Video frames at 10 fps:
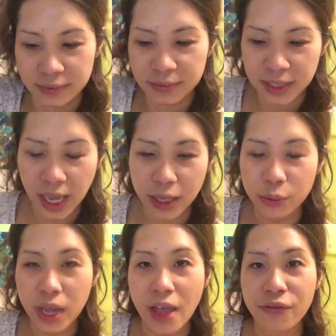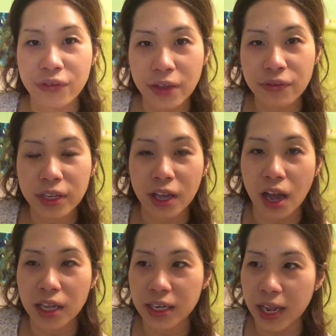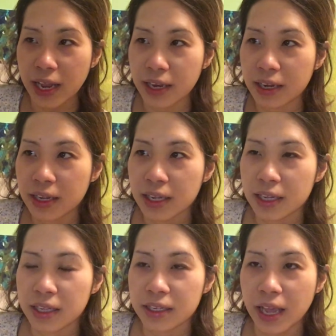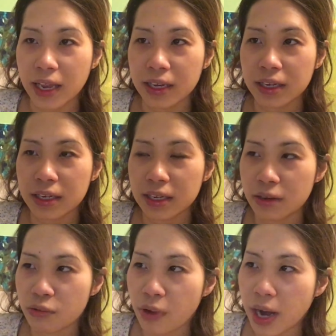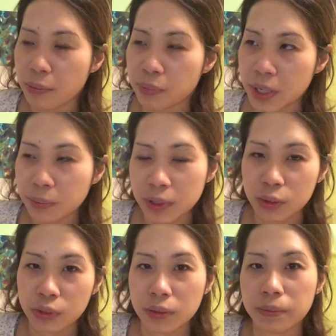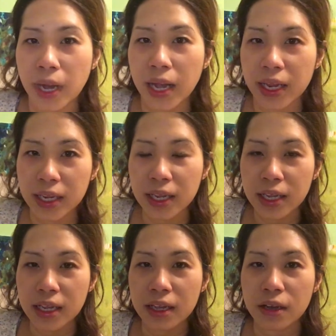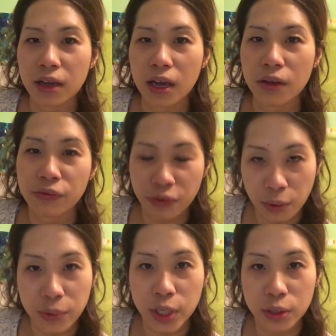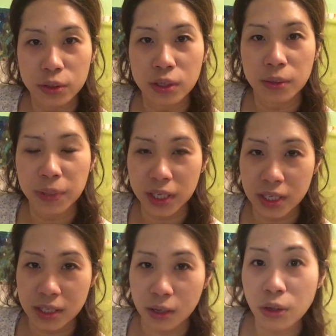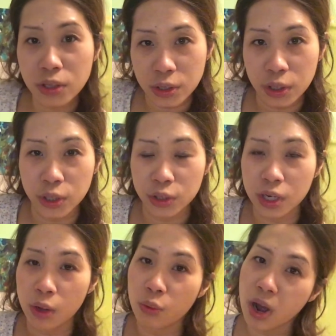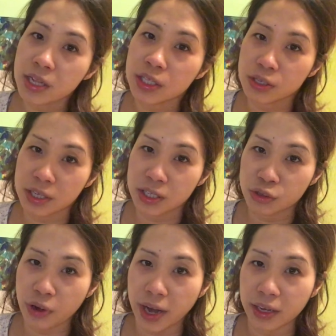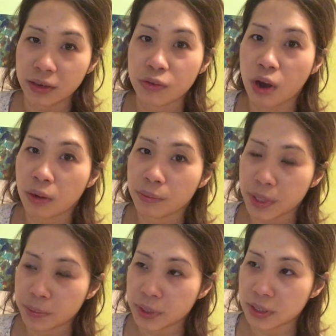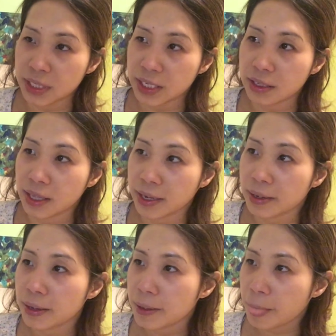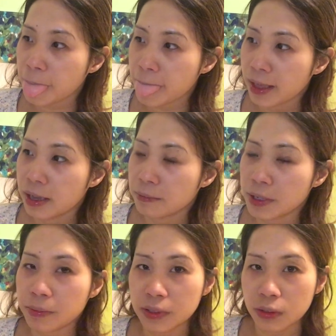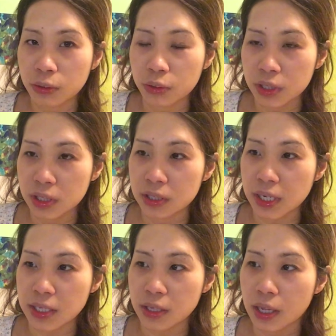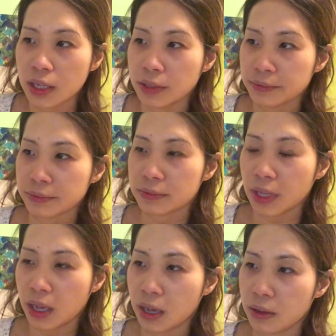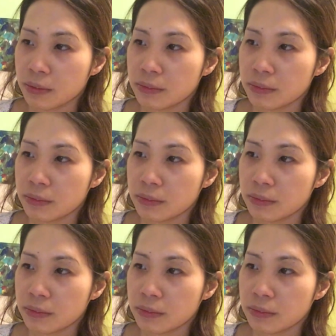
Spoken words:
yeah, you will have faith in God, and that the right people will buy from you, because also you do not want to attract the wrong people, like people who just uh,